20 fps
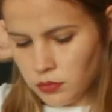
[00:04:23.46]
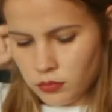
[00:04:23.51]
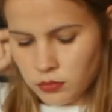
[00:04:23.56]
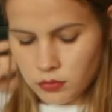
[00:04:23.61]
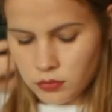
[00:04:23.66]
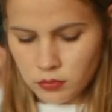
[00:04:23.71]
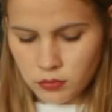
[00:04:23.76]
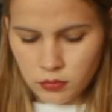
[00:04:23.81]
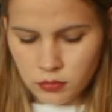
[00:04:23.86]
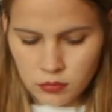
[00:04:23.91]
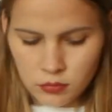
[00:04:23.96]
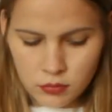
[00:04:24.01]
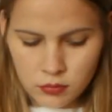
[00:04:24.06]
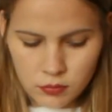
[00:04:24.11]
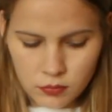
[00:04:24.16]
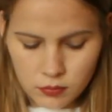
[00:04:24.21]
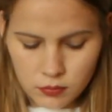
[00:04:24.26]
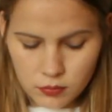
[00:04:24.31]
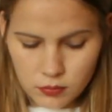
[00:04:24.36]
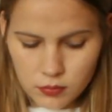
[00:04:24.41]

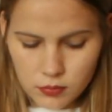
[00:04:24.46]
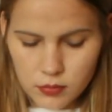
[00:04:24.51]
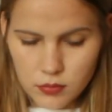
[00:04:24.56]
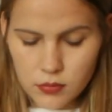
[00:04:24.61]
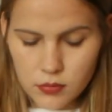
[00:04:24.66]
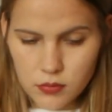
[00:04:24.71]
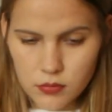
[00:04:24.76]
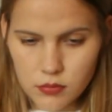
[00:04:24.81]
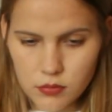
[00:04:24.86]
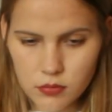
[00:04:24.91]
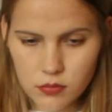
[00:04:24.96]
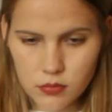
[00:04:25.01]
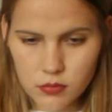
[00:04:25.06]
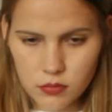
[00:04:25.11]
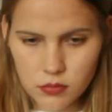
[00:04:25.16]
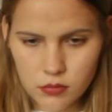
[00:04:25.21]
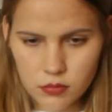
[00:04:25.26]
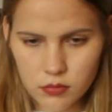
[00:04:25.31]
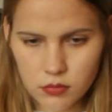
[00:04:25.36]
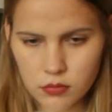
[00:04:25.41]

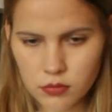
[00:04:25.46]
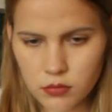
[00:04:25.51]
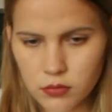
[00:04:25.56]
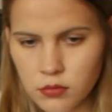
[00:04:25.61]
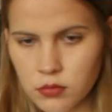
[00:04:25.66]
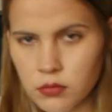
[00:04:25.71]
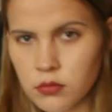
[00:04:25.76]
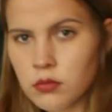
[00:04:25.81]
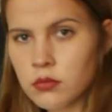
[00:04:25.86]
[no speech]